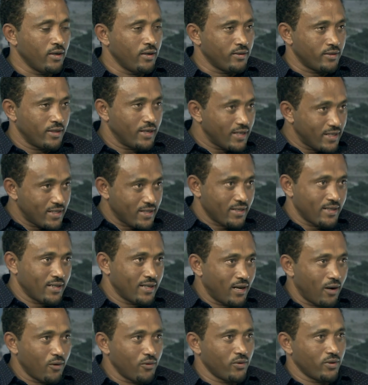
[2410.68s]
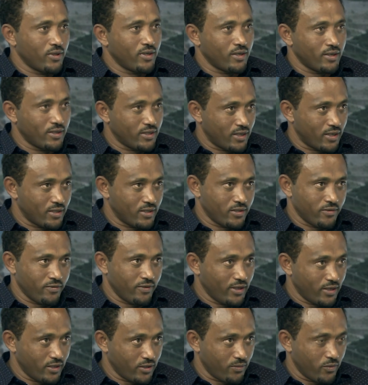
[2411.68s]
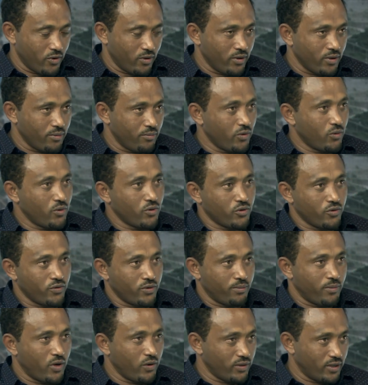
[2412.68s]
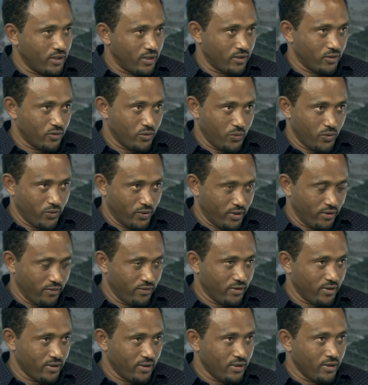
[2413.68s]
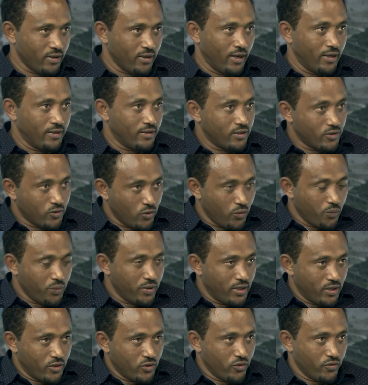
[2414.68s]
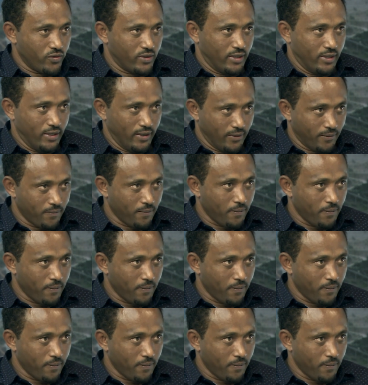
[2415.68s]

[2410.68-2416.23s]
The groundwater recharge is very small because of the mountainous topography and the slopiness of the